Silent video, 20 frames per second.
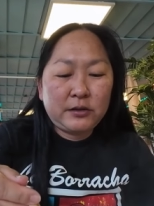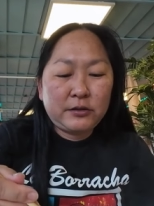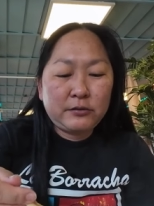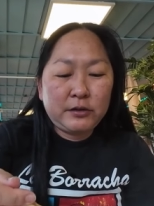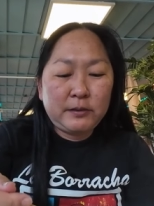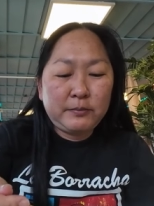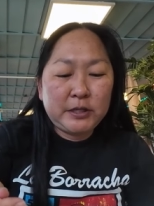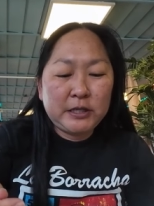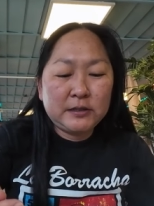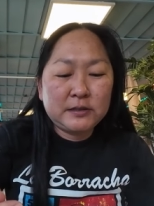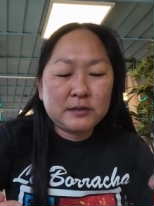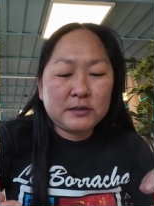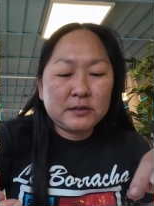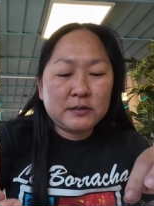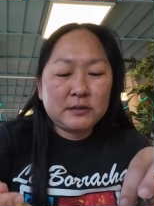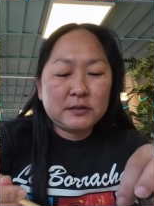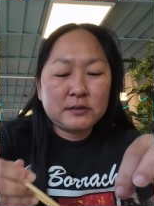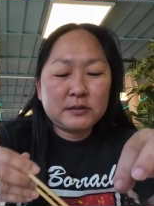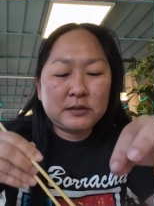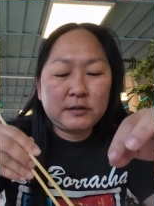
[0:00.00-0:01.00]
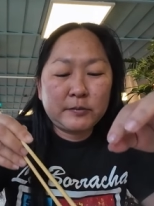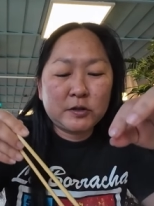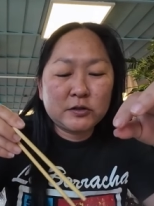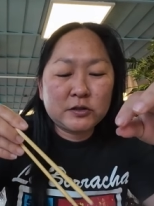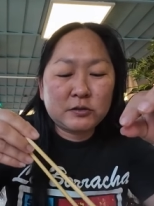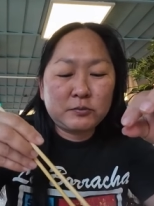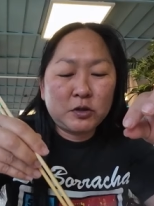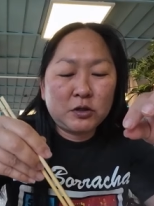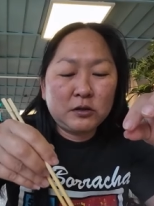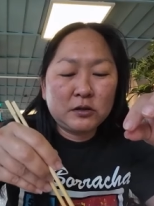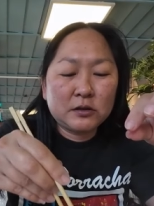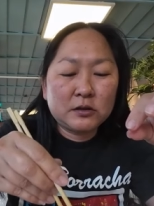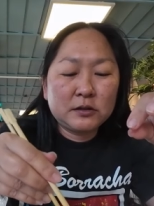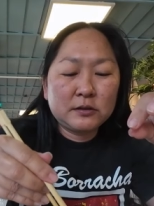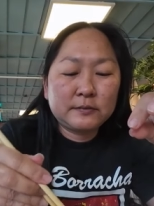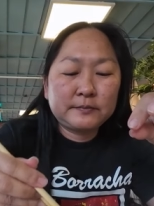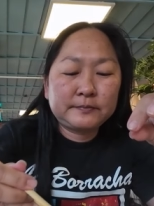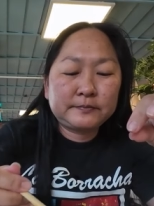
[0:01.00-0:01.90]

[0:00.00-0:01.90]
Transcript: Three pieces. Some are smaller.